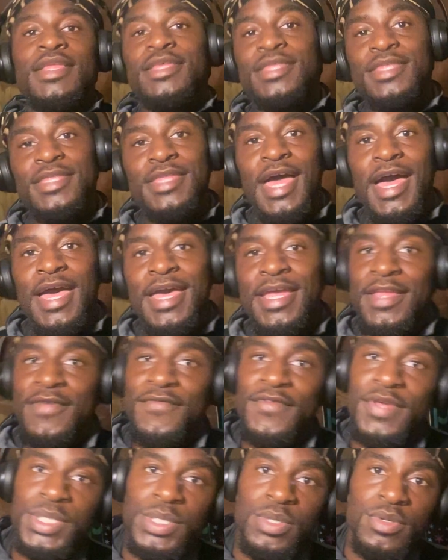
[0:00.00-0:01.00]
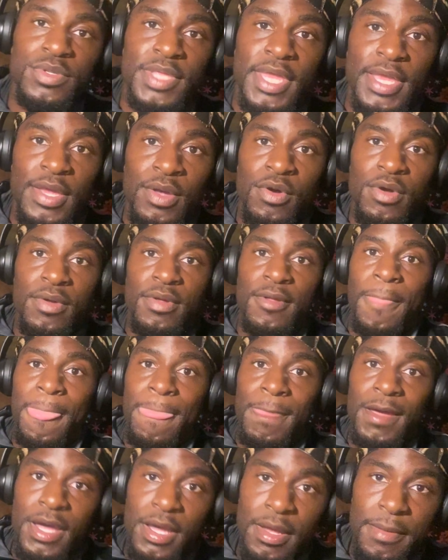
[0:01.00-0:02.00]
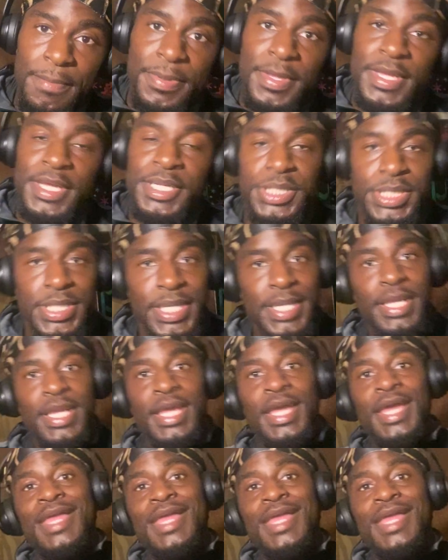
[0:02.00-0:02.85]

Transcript: this is how individuals get caught up and shit.